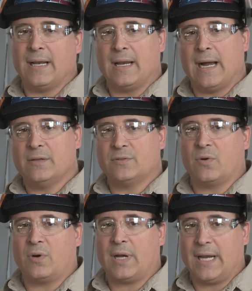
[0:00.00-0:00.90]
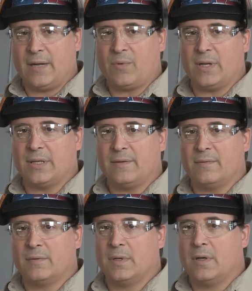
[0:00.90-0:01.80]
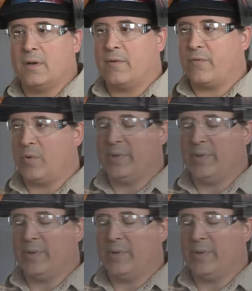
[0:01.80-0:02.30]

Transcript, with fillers: an outdoor hand railing for a